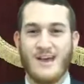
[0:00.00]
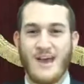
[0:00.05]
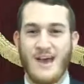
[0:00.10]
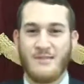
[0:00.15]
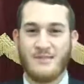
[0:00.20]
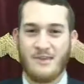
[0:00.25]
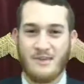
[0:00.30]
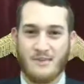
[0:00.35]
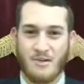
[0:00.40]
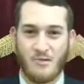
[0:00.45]

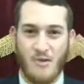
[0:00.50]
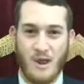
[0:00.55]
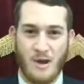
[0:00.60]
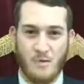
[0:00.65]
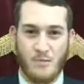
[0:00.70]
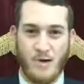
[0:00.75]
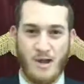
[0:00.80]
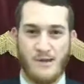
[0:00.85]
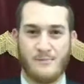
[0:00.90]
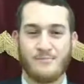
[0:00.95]
and they ran
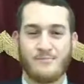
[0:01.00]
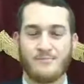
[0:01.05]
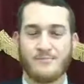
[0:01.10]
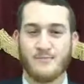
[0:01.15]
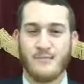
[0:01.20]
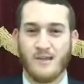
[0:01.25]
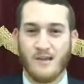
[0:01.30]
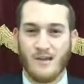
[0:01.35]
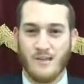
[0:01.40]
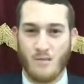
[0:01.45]
away.
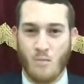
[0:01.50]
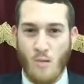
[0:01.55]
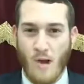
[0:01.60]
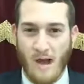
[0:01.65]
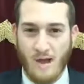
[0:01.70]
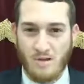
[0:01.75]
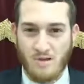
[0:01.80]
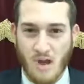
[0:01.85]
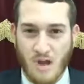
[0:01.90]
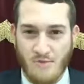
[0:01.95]
The
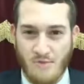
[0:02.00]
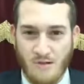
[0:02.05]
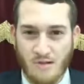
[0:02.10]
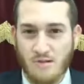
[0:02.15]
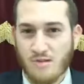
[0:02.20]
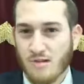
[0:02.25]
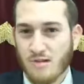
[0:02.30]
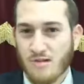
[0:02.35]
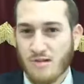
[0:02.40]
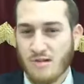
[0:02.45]
wagon driver
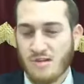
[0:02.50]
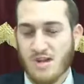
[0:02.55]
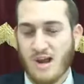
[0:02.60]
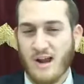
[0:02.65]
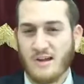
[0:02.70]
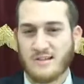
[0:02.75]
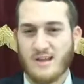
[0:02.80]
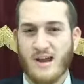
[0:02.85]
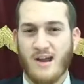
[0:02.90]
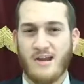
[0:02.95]
turned to the
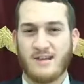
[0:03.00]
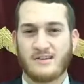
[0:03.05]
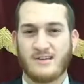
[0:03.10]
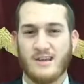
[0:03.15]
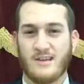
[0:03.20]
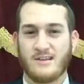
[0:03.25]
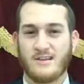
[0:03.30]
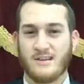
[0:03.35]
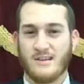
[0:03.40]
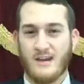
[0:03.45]
Shagas Aryeh and
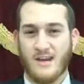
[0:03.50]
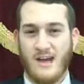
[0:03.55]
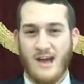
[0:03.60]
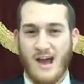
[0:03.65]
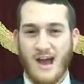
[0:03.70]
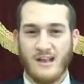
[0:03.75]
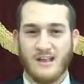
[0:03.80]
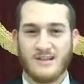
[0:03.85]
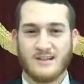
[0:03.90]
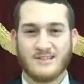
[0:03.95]
said,
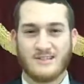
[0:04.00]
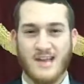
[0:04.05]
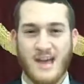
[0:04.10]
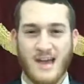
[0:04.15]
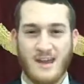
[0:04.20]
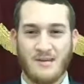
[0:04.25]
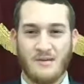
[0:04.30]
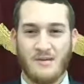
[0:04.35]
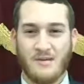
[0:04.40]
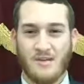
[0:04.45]
I don't
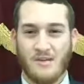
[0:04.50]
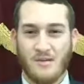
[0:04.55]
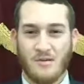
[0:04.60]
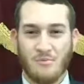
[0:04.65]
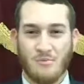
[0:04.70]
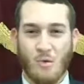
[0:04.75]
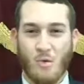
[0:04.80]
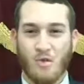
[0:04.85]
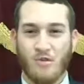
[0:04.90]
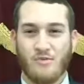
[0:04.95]
understand.
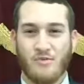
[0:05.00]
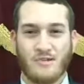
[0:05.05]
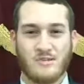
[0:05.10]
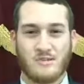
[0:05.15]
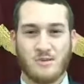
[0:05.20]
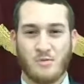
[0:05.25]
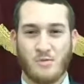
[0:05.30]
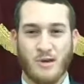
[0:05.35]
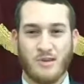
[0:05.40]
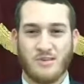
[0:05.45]
Both of
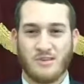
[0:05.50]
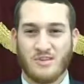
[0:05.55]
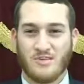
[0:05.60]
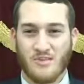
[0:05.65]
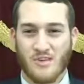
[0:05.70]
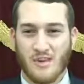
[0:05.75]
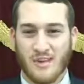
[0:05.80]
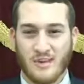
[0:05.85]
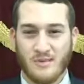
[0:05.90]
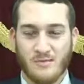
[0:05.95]
us are wearing the
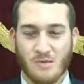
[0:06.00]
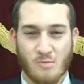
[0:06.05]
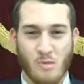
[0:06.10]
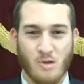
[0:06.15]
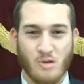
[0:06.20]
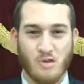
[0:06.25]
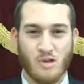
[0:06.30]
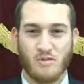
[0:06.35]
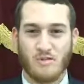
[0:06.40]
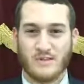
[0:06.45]
tefillin. We
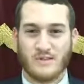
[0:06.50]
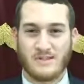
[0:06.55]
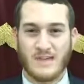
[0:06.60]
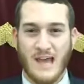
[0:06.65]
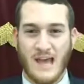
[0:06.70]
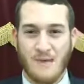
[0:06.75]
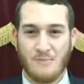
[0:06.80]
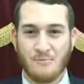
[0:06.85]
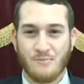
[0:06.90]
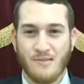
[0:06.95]
both look the
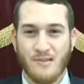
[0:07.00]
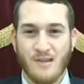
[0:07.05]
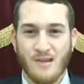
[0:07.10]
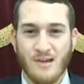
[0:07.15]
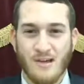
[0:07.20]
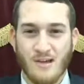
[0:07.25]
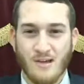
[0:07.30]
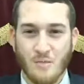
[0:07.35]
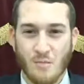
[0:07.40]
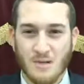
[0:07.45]
same.
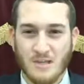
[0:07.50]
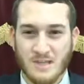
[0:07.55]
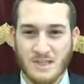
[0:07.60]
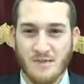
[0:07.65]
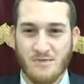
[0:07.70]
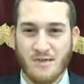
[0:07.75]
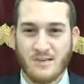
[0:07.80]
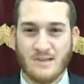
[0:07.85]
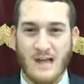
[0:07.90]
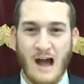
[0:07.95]
What's the
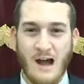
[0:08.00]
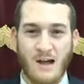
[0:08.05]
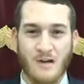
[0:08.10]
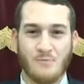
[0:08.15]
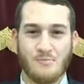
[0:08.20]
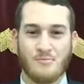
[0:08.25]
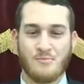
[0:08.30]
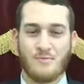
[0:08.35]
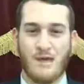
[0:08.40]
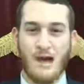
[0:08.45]
difference? How
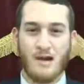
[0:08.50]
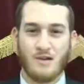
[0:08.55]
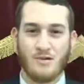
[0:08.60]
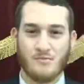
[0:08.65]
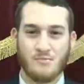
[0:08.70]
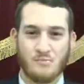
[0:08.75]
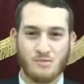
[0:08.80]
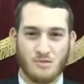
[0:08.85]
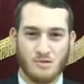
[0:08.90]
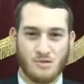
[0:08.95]
come
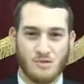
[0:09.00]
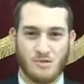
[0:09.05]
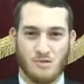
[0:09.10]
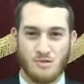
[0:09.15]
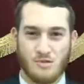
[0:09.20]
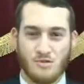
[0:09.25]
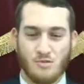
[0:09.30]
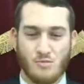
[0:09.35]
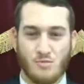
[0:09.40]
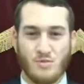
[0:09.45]

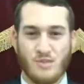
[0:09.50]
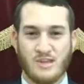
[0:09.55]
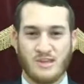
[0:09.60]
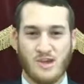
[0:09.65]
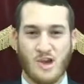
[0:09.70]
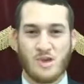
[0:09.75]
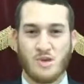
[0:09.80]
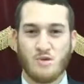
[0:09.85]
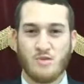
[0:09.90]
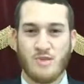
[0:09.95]
when they
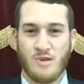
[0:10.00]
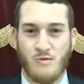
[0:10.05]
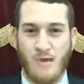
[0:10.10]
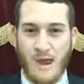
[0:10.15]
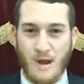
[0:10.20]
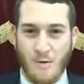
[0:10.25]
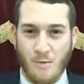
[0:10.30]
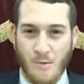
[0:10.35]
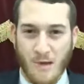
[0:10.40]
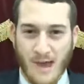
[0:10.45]
saw you, they
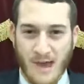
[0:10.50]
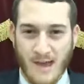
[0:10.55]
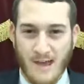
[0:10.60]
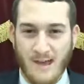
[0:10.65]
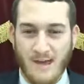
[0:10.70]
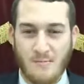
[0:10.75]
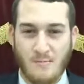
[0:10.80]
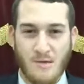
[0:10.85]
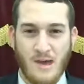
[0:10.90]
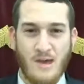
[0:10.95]
ran
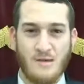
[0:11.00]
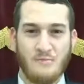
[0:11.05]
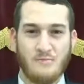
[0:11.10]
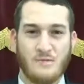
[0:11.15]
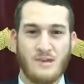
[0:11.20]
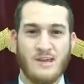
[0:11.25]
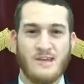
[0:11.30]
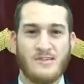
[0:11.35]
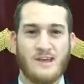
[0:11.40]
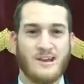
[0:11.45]
away, and
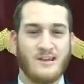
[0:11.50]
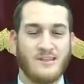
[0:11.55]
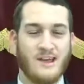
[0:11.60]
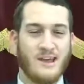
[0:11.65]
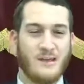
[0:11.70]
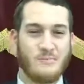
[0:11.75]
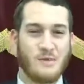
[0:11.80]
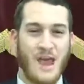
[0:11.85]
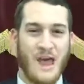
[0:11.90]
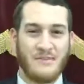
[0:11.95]
me,
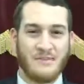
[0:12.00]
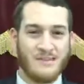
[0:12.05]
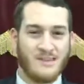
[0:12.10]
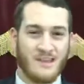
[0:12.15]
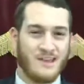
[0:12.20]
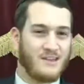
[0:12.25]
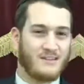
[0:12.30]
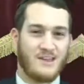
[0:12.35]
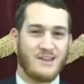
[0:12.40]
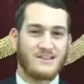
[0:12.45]
they
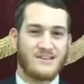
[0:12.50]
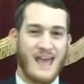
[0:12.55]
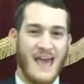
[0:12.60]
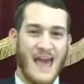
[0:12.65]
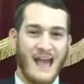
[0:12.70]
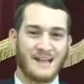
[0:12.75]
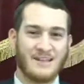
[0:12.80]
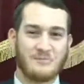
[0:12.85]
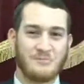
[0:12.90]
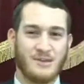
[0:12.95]

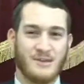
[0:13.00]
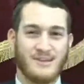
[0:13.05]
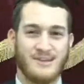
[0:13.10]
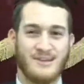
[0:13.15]
attacked me?